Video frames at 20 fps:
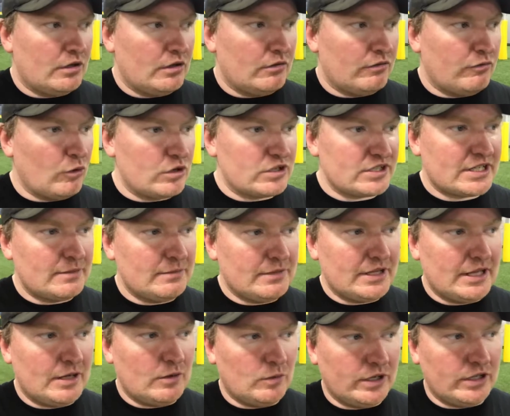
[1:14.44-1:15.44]
Forwards can be
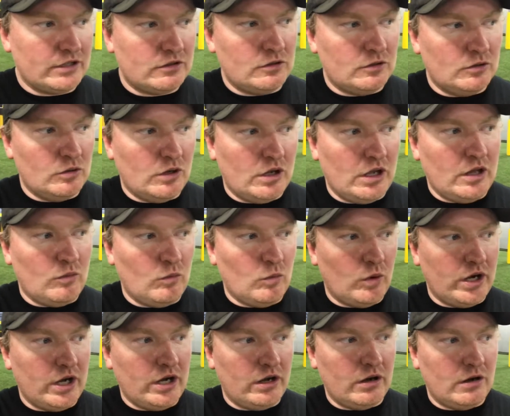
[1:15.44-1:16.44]
that way too, and
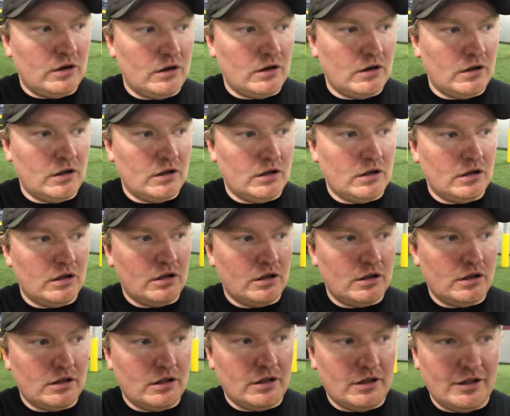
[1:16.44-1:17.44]
where
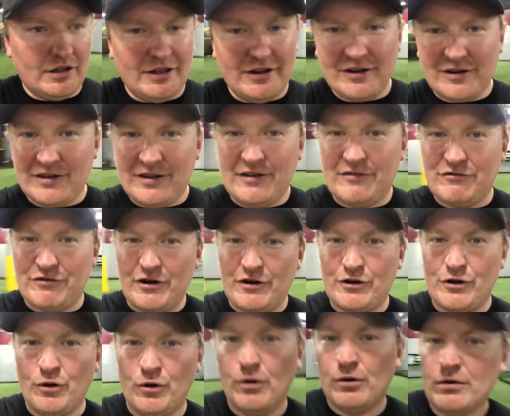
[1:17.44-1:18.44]
in front
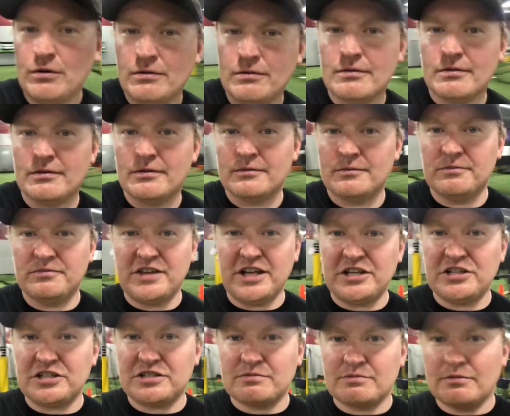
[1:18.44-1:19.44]
of goal, they
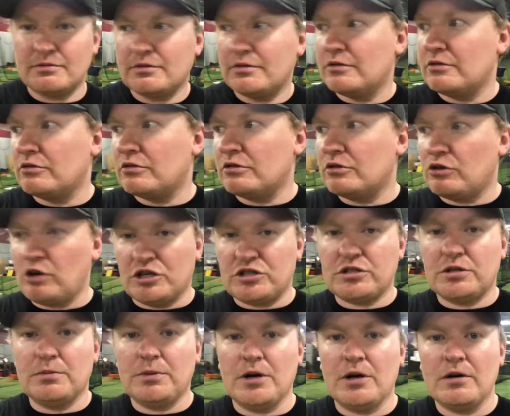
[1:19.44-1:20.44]
just crush
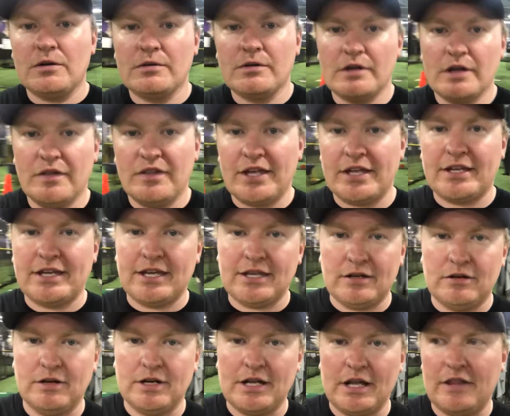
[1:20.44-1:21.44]
the ball and they
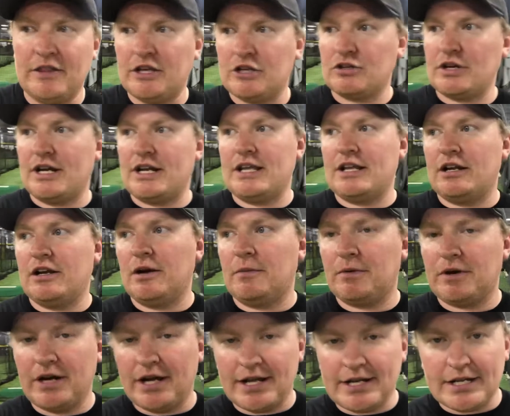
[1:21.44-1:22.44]
kill it and they try to hit it
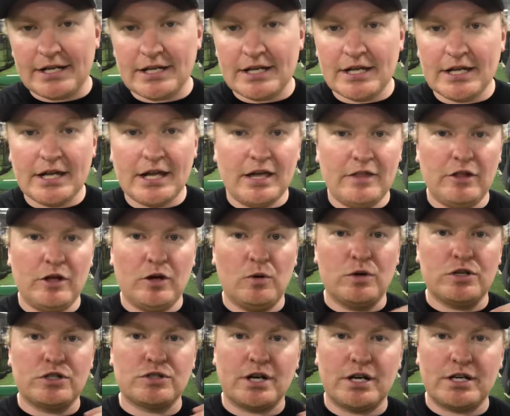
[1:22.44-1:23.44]
upper 90 and they
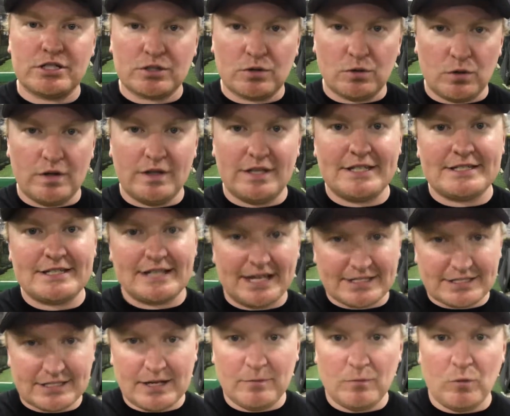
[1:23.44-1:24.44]
always try to score in the
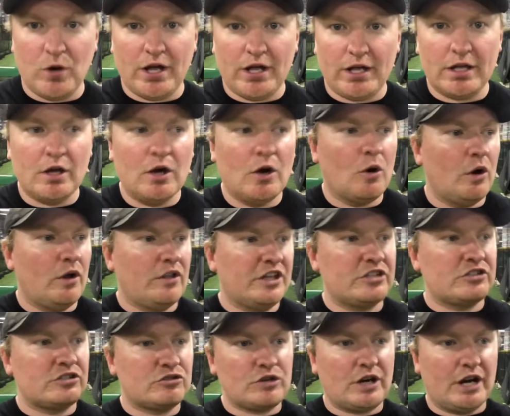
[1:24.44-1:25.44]
exact same way, or they
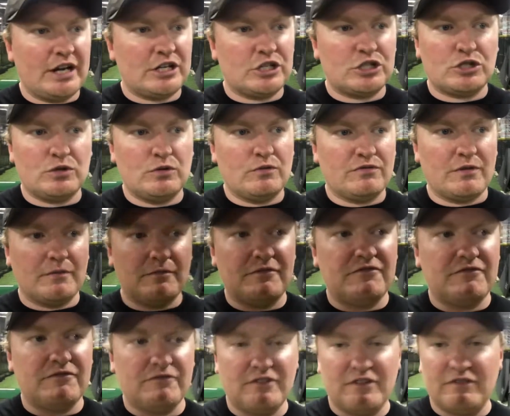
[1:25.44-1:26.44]
try to shoot from
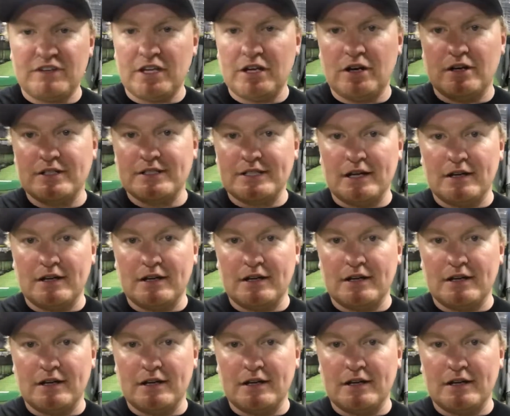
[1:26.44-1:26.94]
50 yards